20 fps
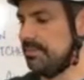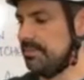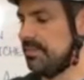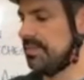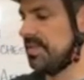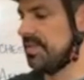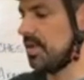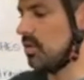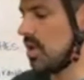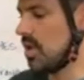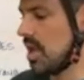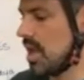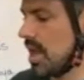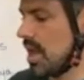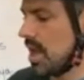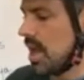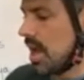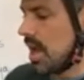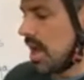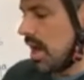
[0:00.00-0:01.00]
So
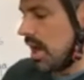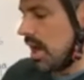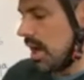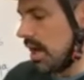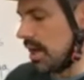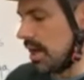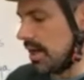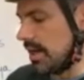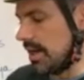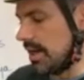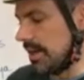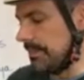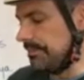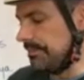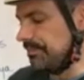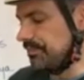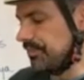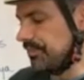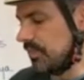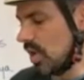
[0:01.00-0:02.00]

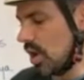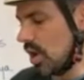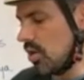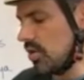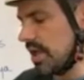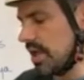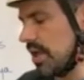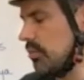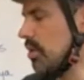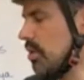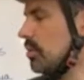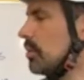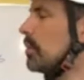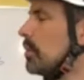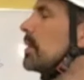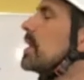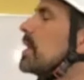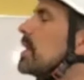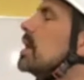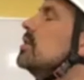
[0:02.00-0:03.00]
um, okay, what were
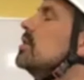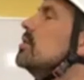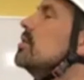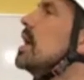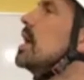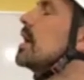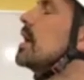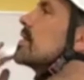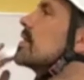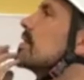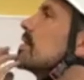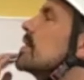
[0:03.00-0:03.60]
we going to do next?